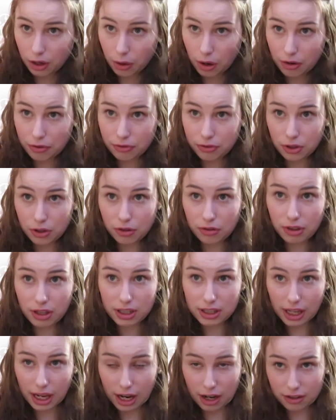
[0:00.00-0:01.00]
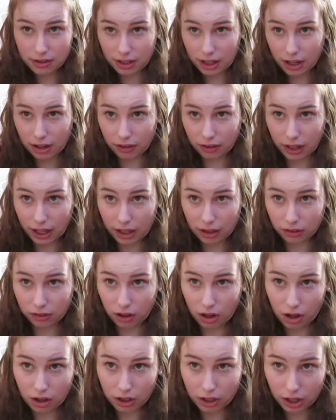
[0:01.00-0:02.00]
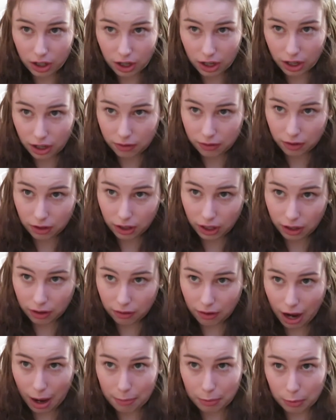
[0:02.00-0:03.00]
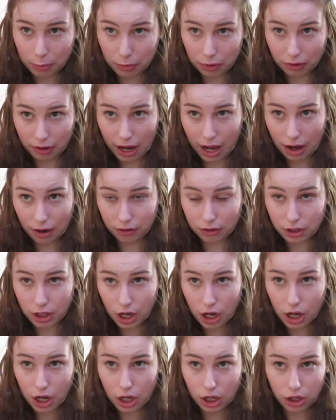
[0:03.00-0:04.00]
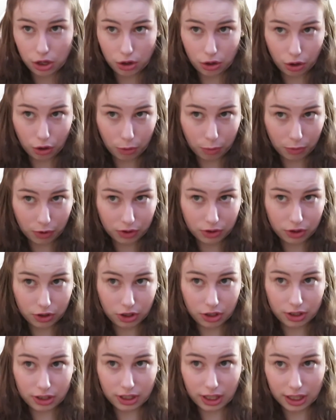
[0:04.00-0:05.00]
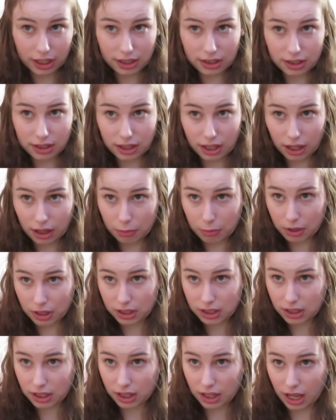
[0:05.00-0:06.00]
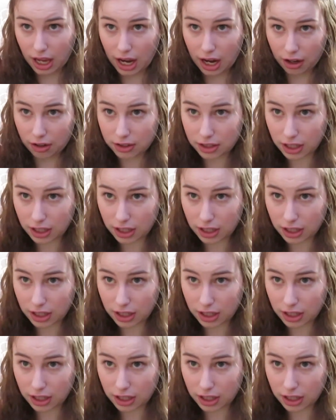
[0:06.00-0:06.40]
know, a few of these hairs that are like longer, if you like wrap them around, you can almost just like stick them into the hair